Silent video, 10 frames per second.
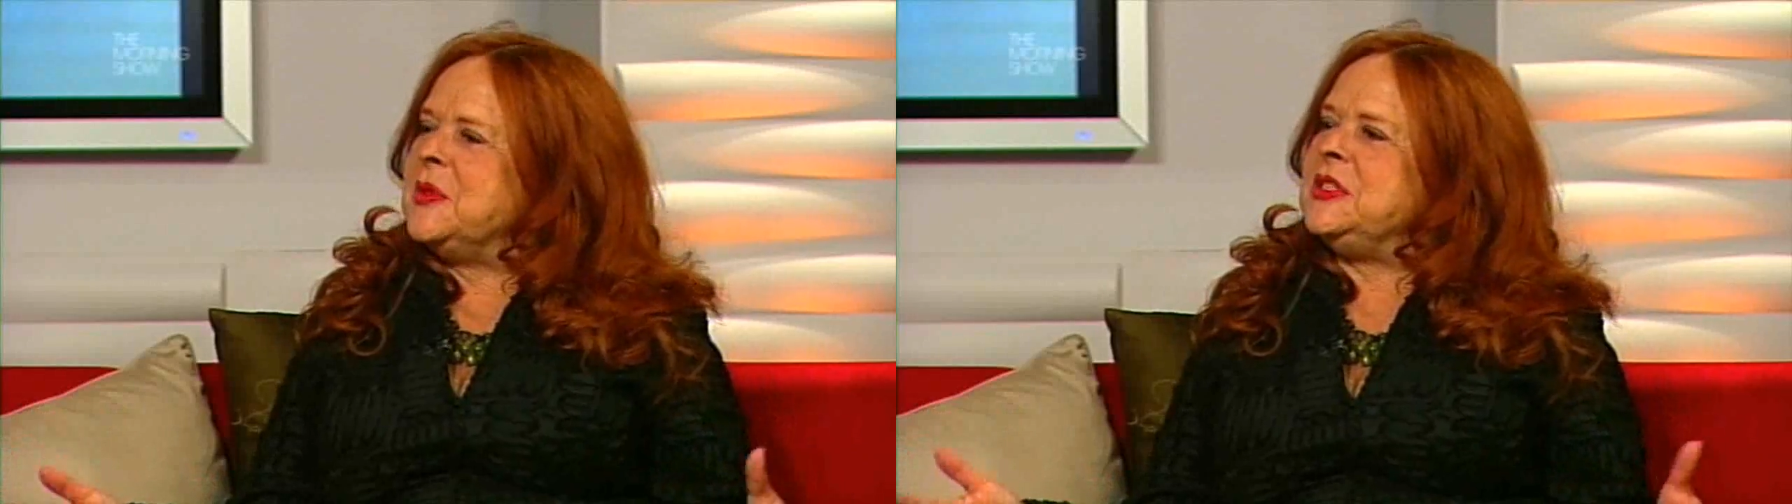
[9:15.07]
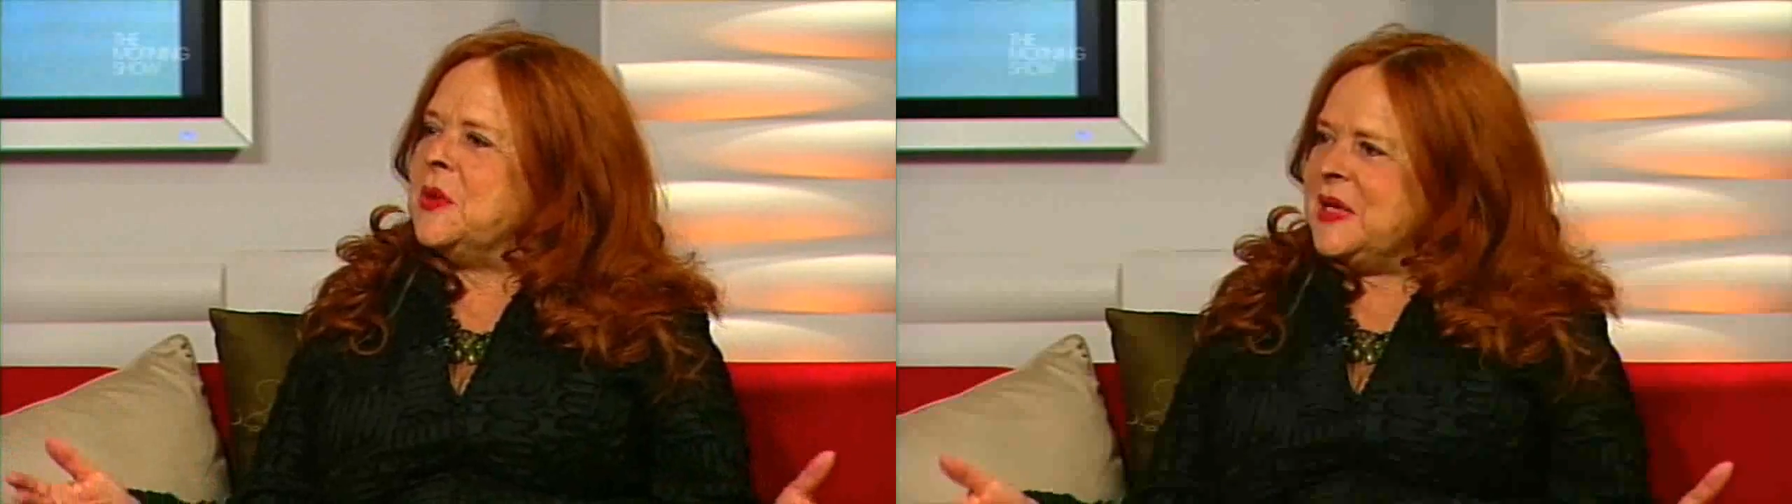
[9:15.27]

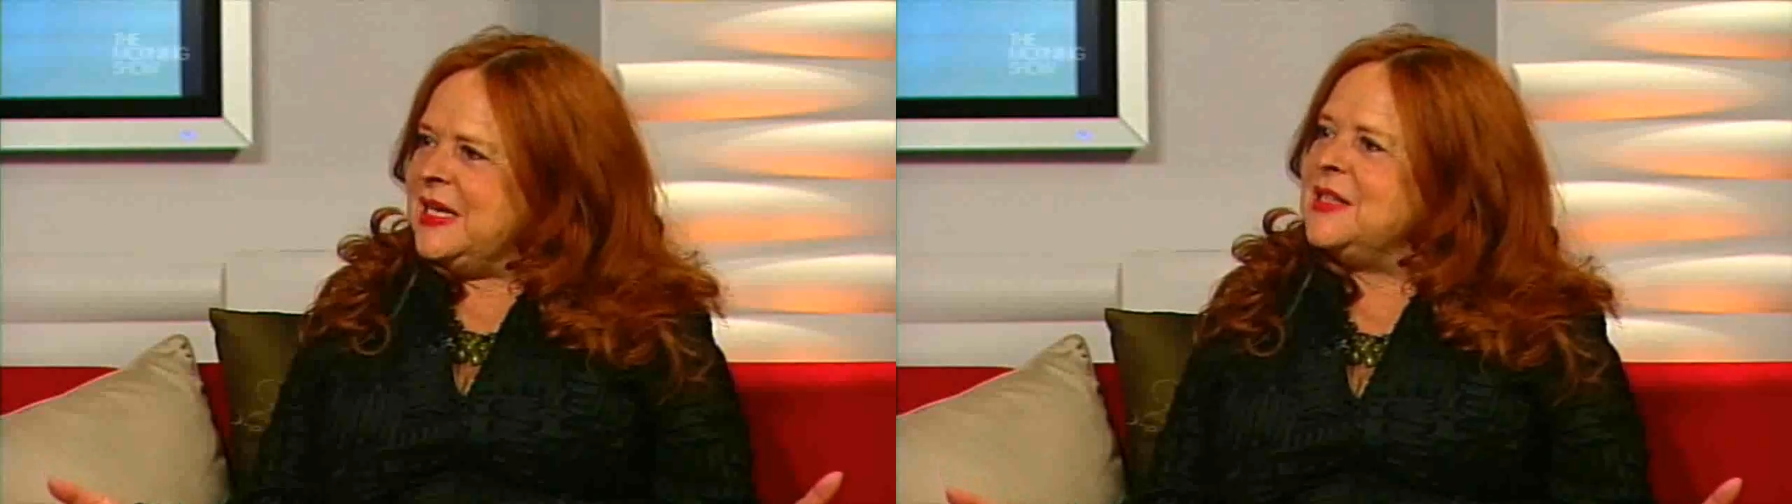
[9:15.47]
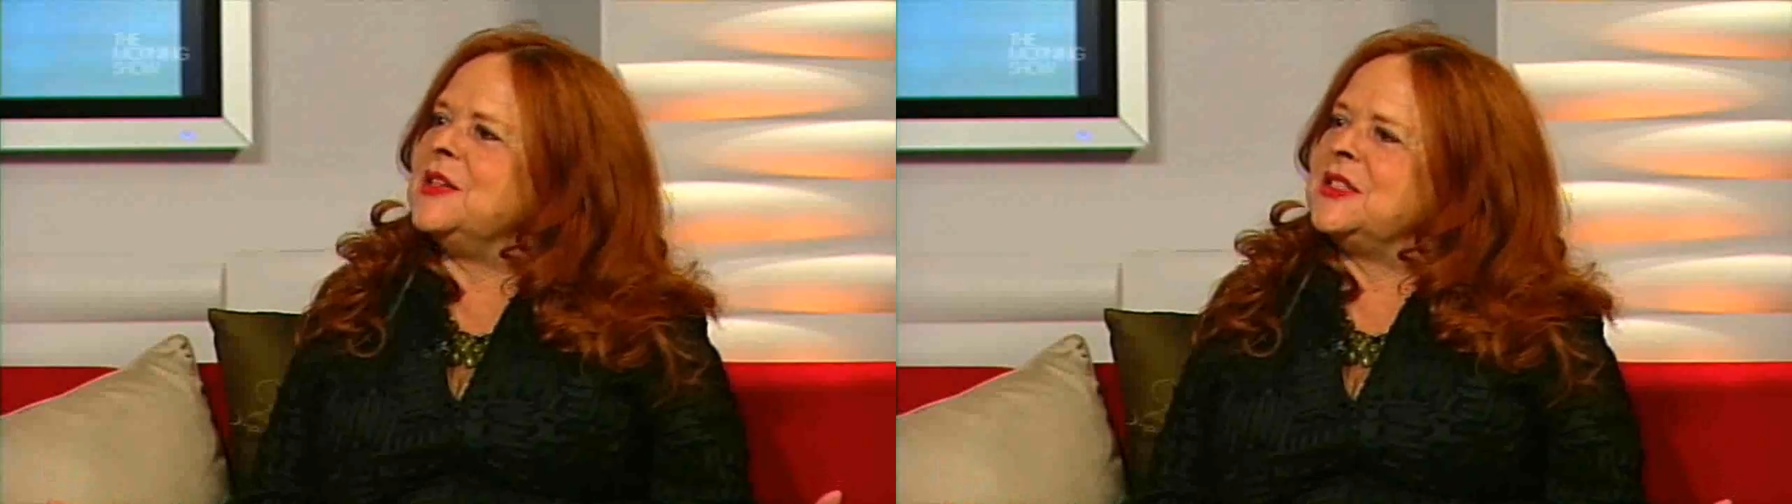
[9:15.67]
had
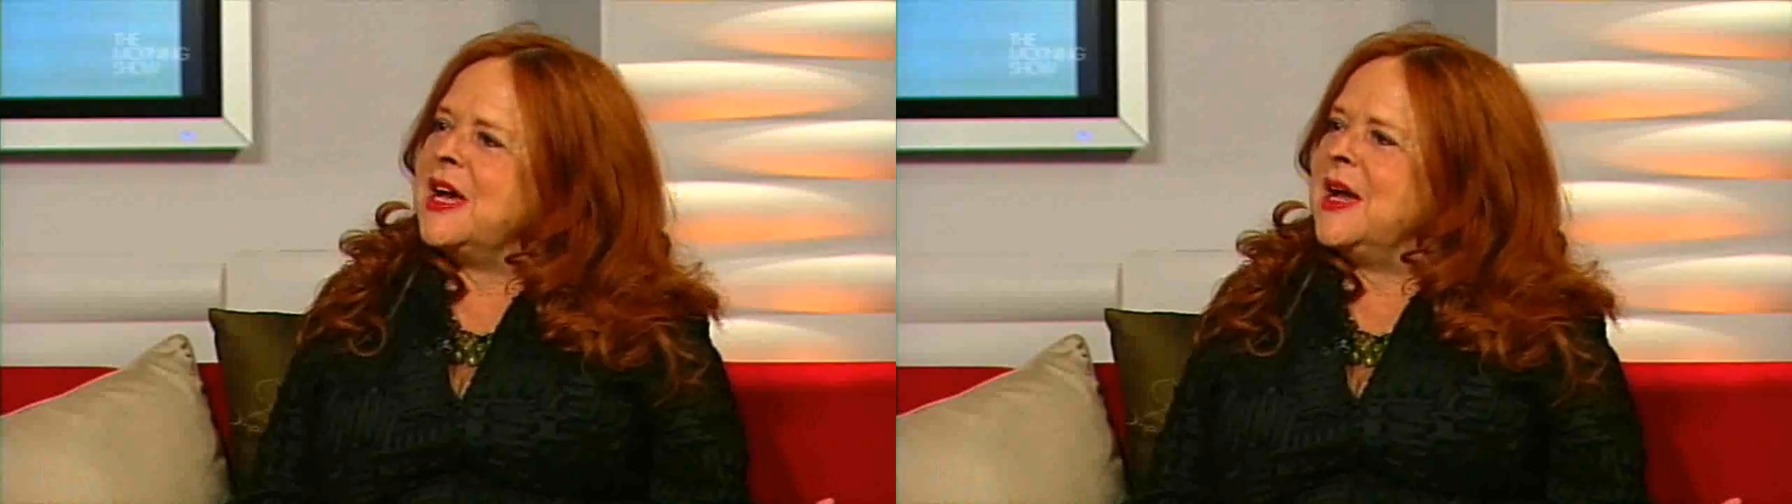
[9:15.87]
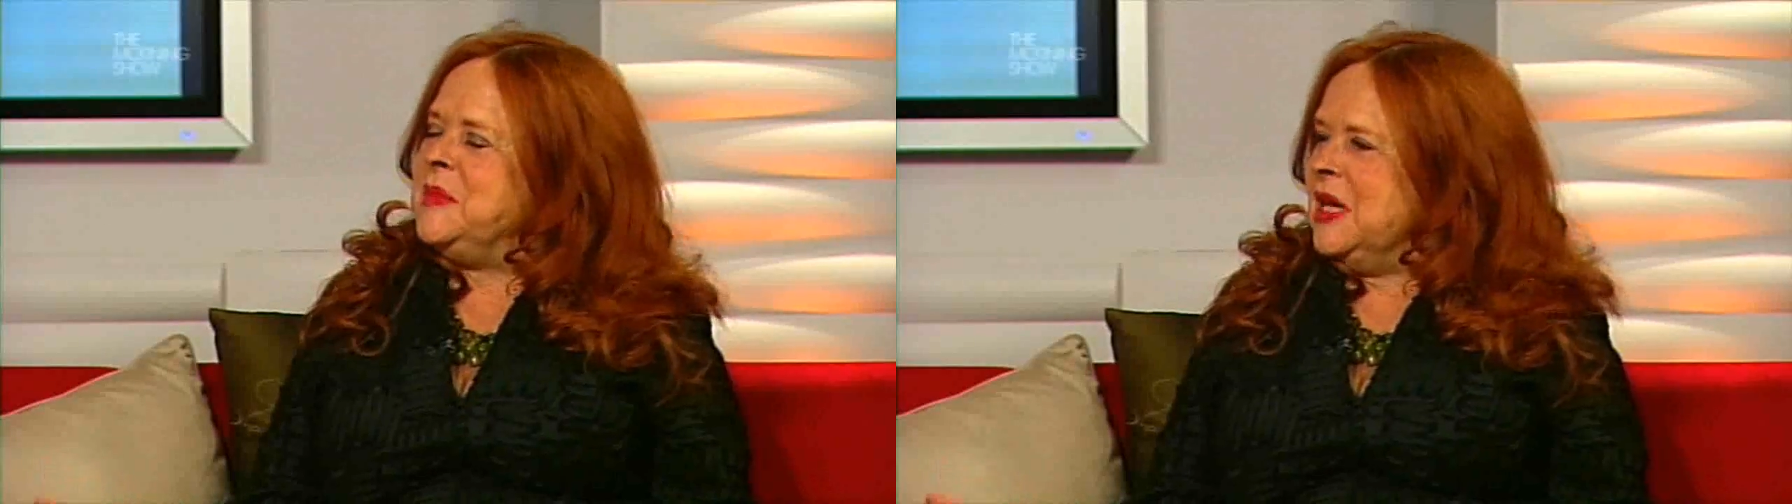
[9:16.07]
donated their
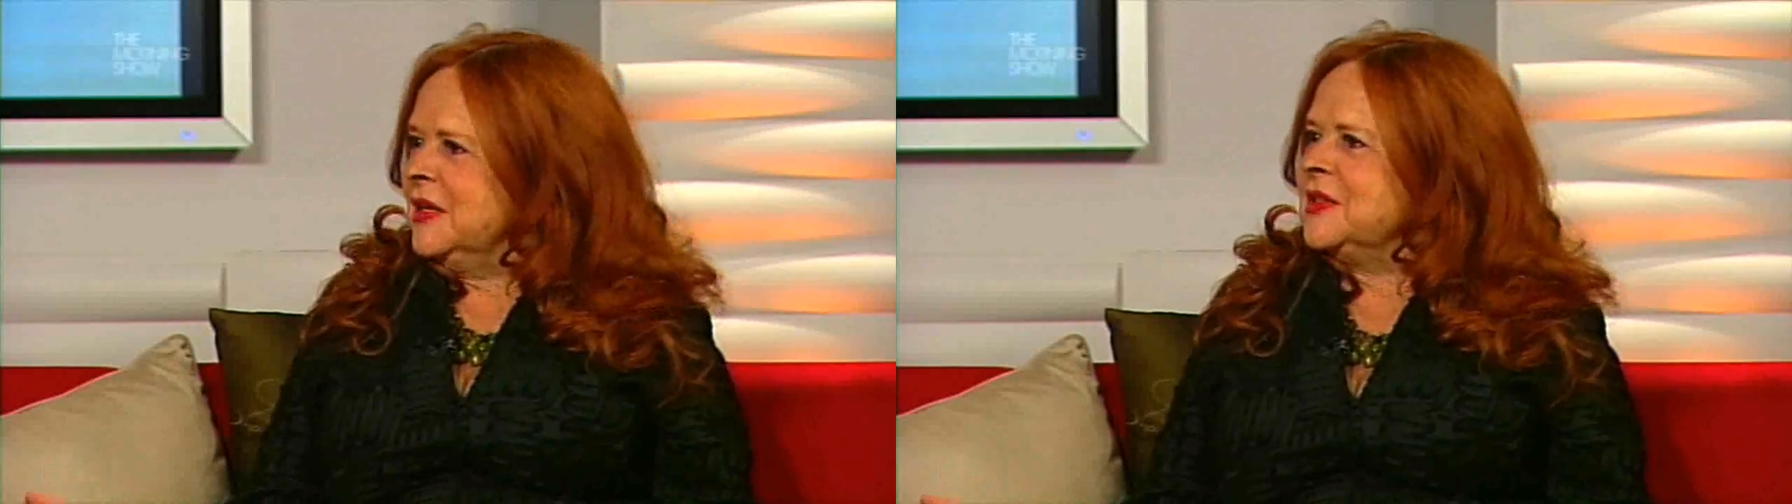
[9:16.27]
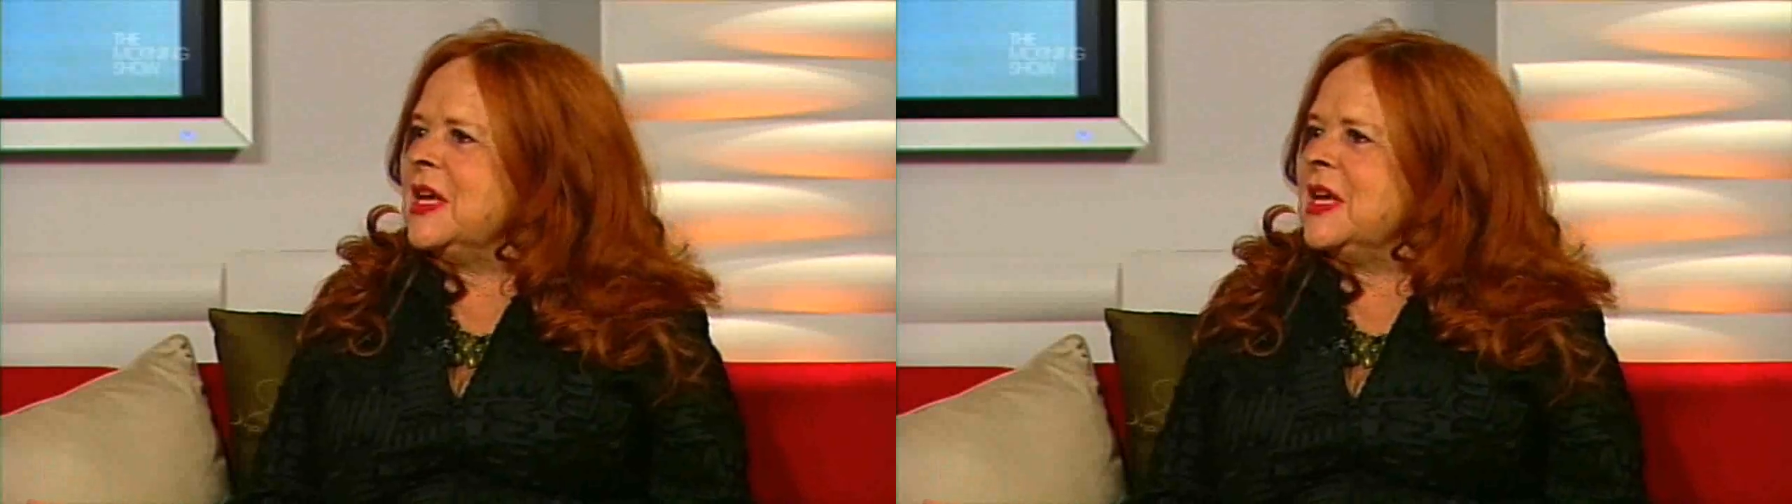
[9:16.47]
time, young